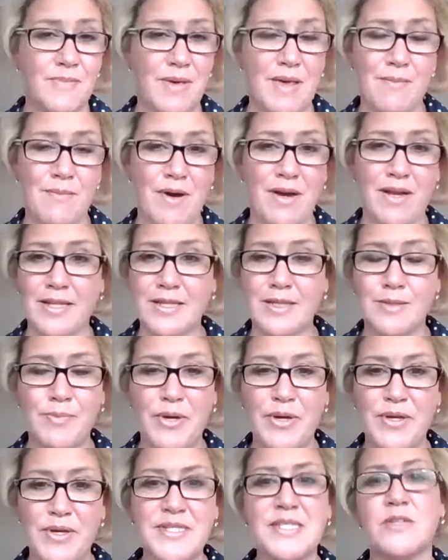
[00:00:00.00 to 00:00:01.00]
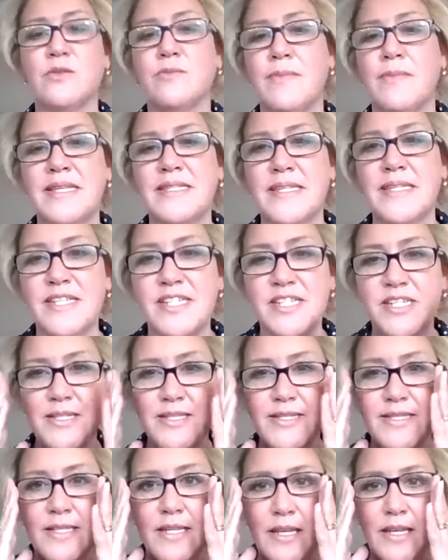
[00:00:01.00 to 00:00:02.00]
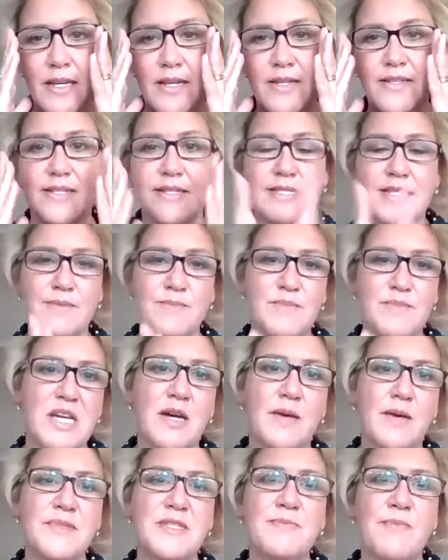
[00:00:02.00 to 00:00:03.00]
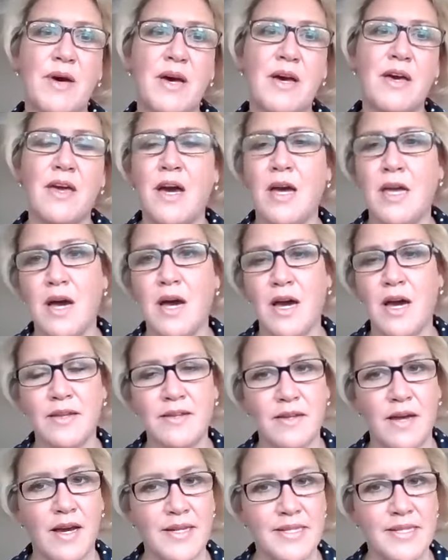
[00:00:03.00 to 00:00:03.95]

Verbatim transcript: be my little personal messages so sometimes my I, I,